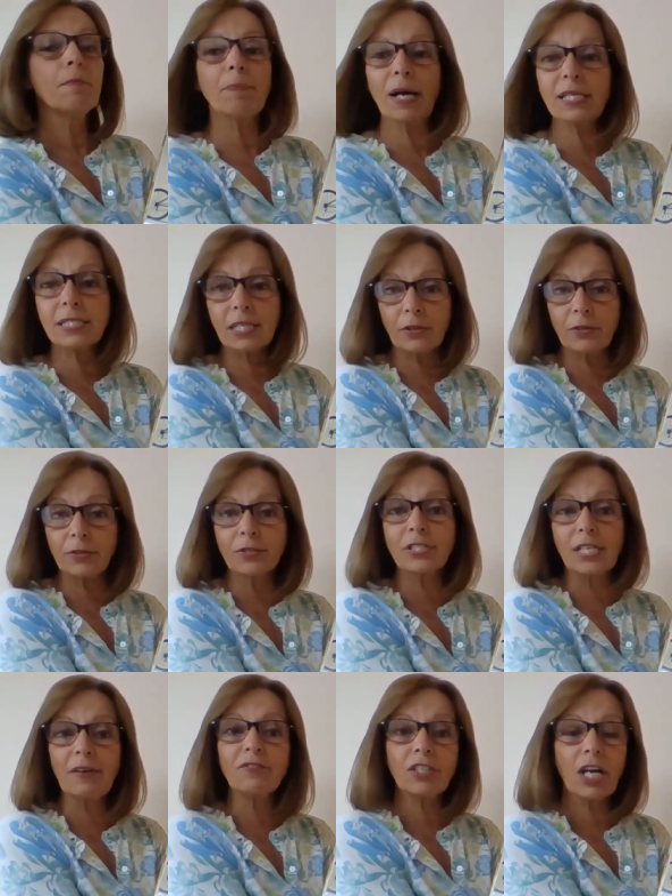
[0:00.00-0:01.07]
Bicycles
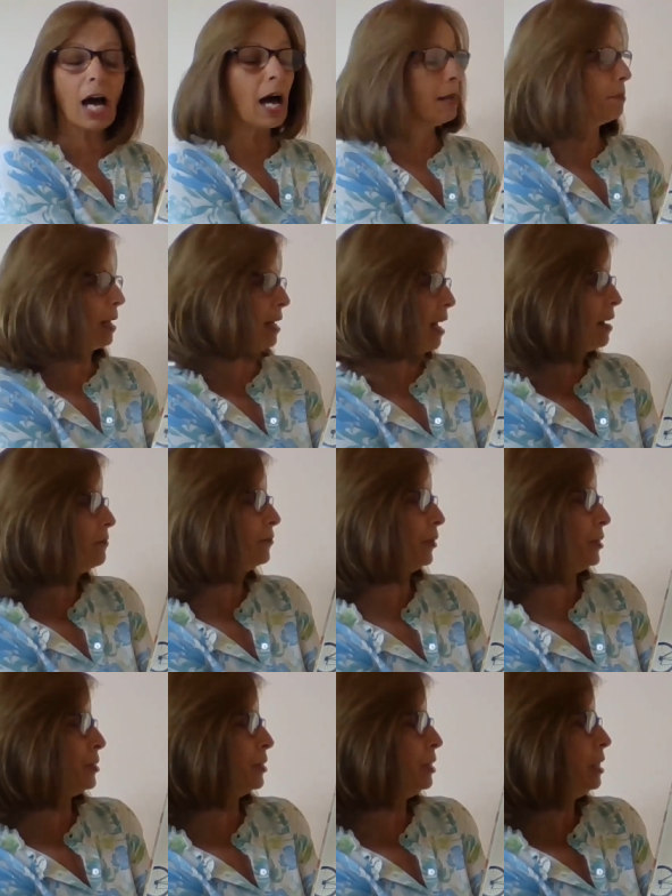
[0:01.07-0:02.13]
save time and
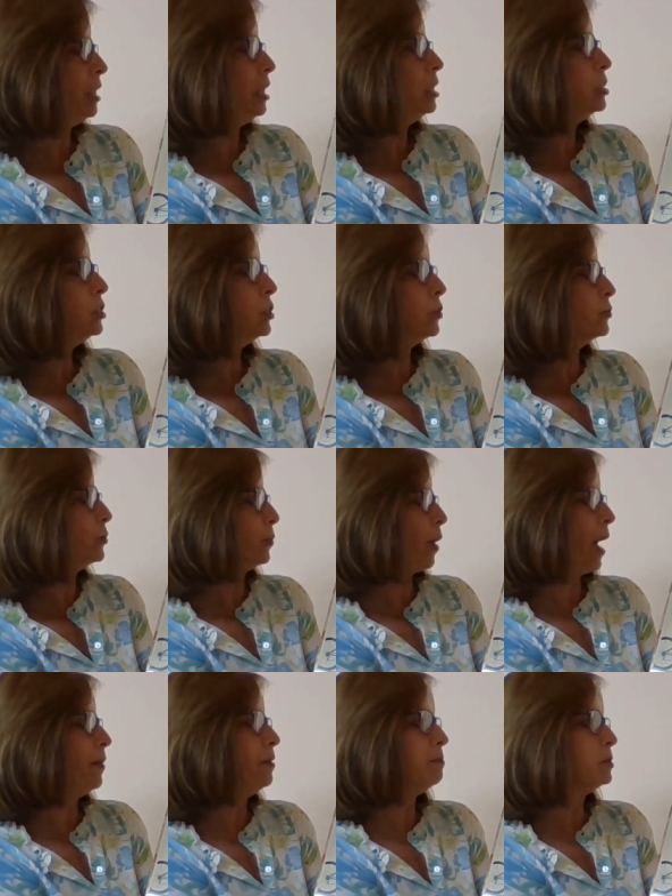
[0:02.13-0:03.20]
effort. Children
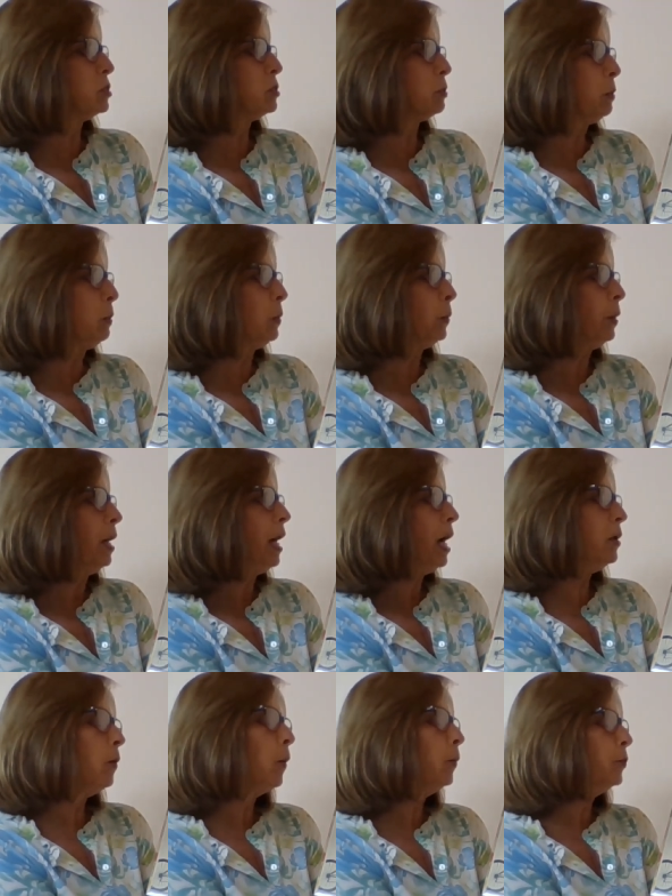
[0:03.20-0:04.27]
ride them to school,
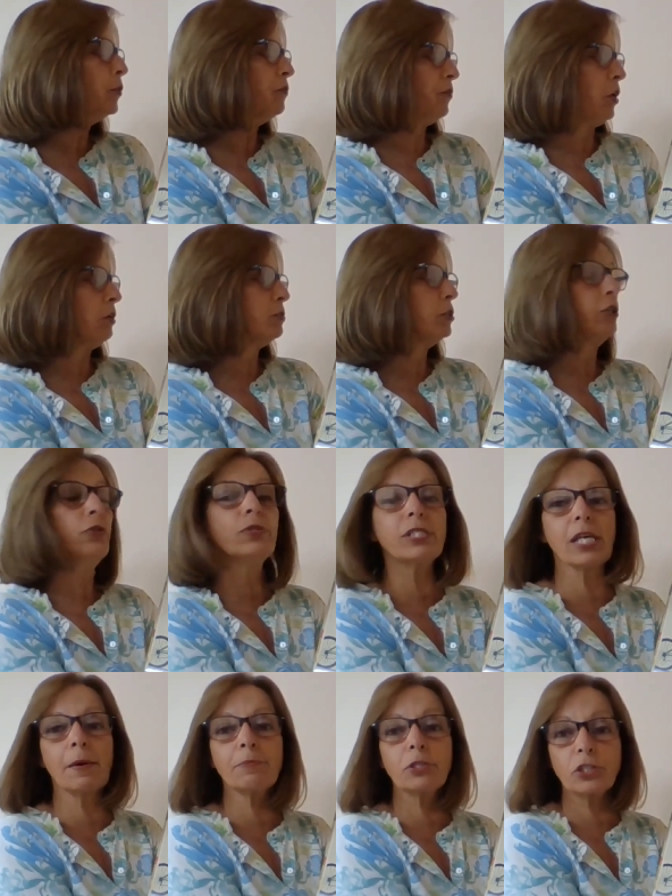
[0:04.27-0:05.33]
and older folks use
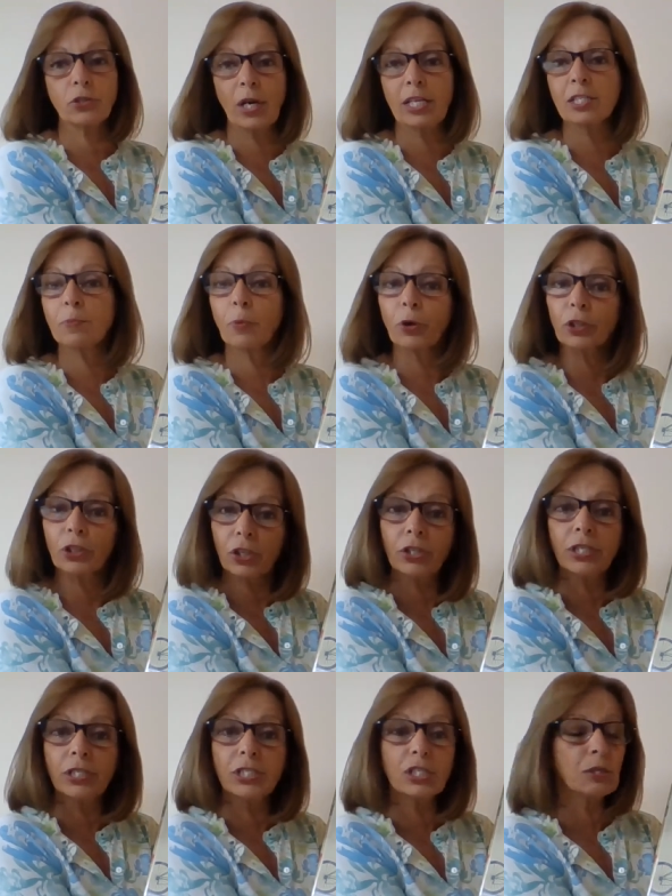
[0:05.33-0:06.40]
them to transport
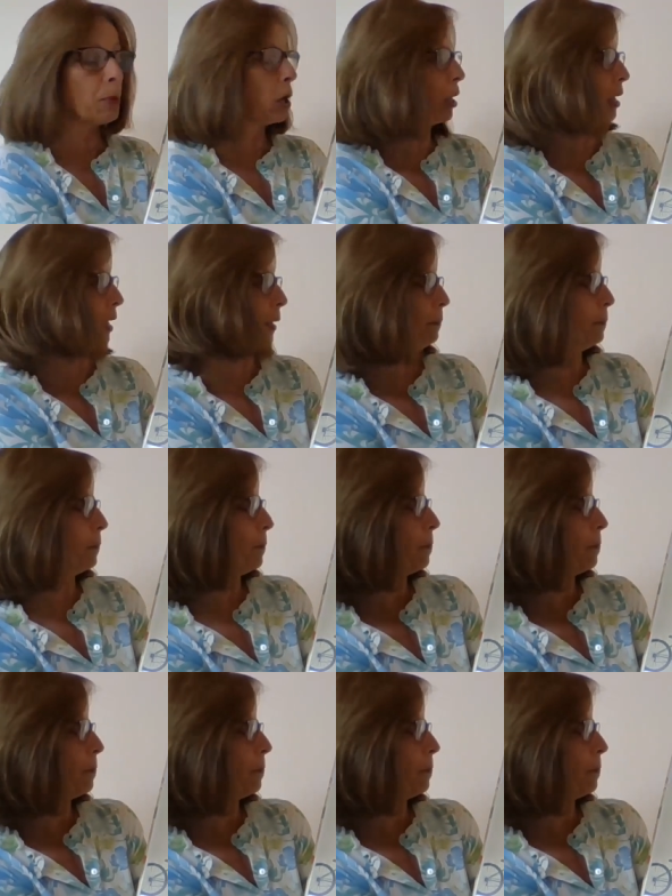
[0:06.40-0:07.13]
goods to market.